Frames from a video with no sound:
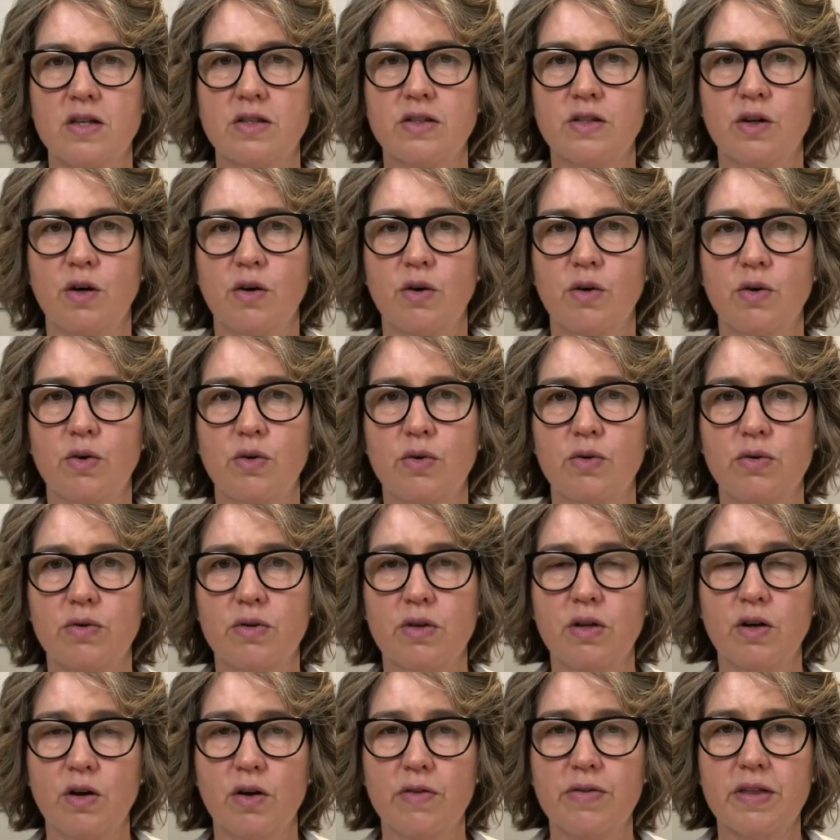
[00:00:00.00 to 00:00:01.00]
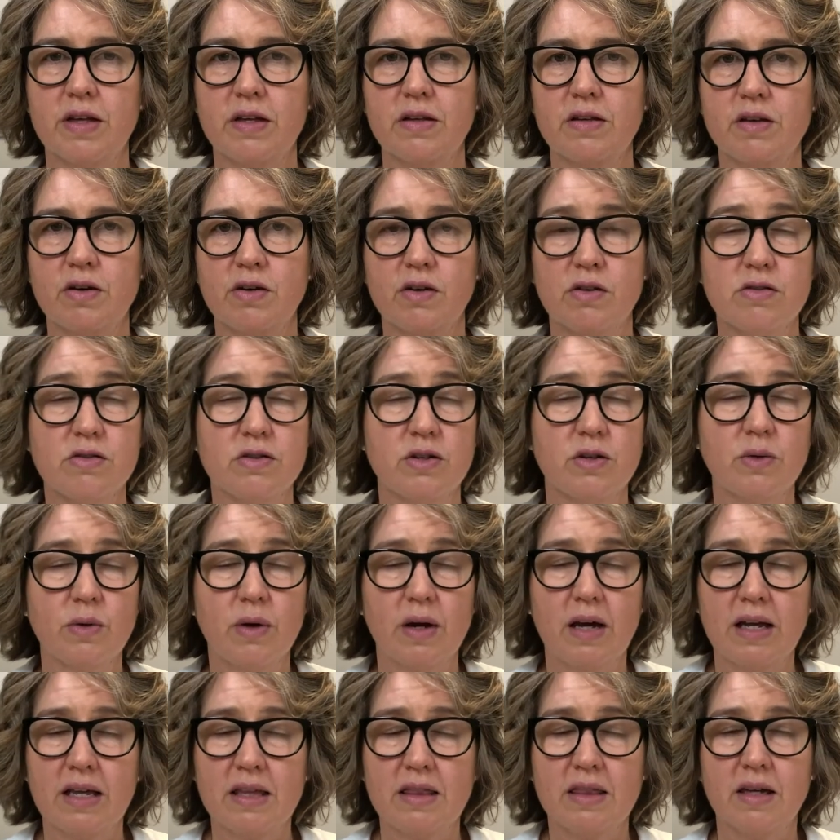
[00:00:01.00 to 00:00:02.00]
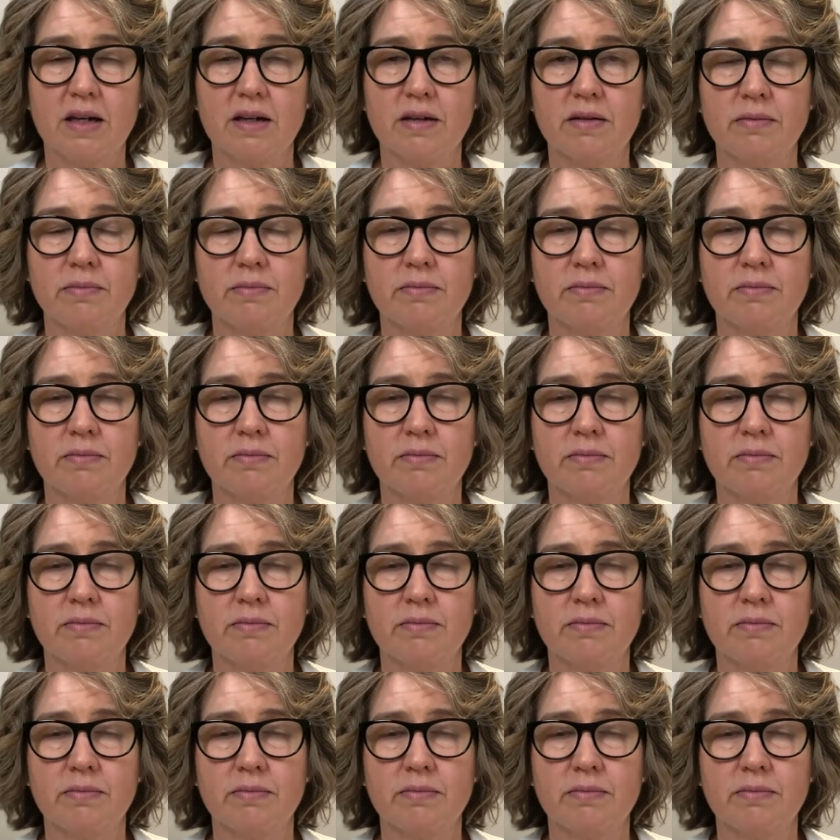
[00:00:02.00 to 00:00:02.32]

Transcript: So, you know, that you can do either